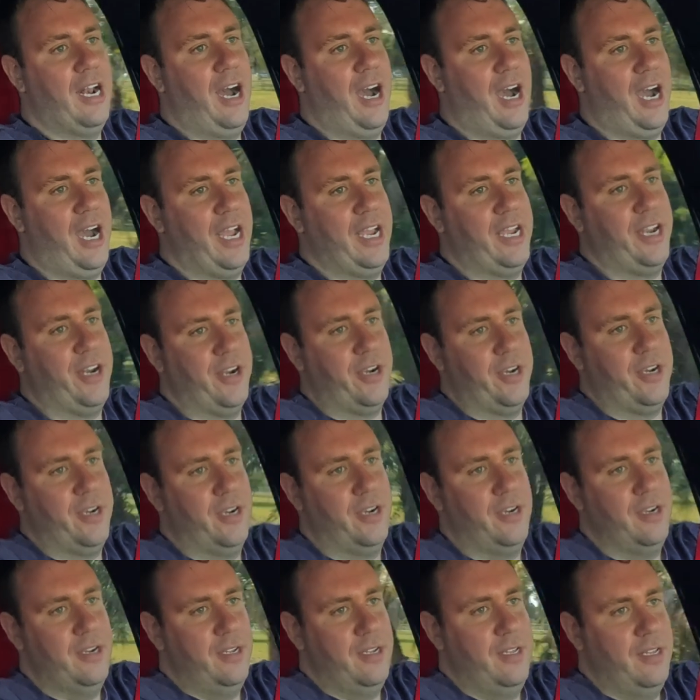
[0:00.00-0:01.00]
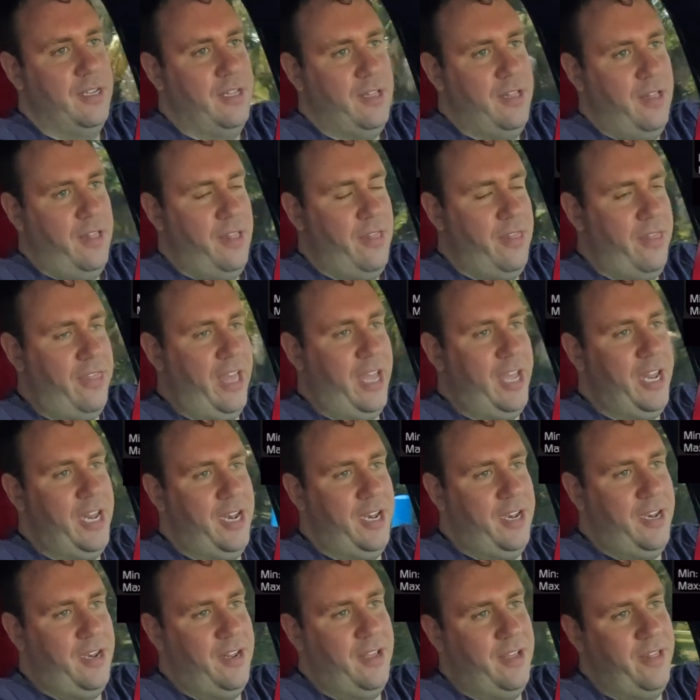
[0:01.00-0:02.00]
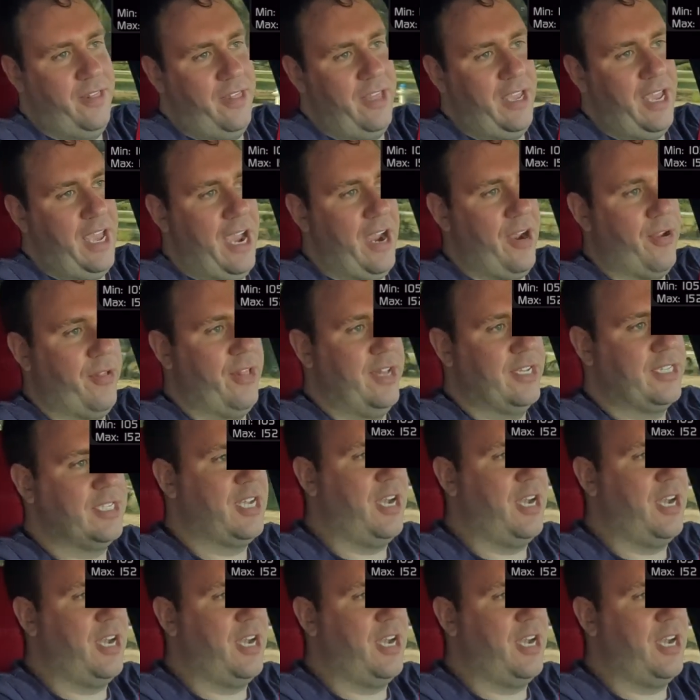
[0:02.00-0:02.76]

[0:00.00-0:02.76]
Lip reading: higher than the air that's